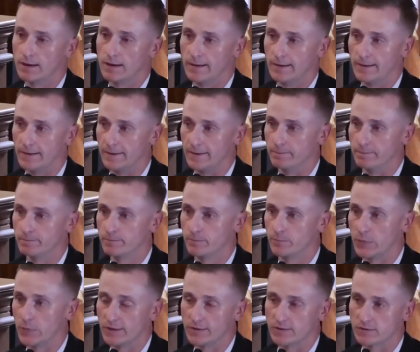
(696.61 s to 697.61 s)
but
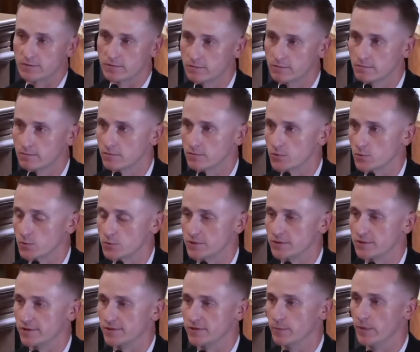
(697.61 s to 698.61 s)
that's what she
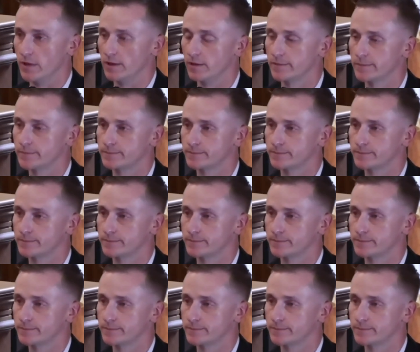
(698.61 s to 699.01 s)
said to me.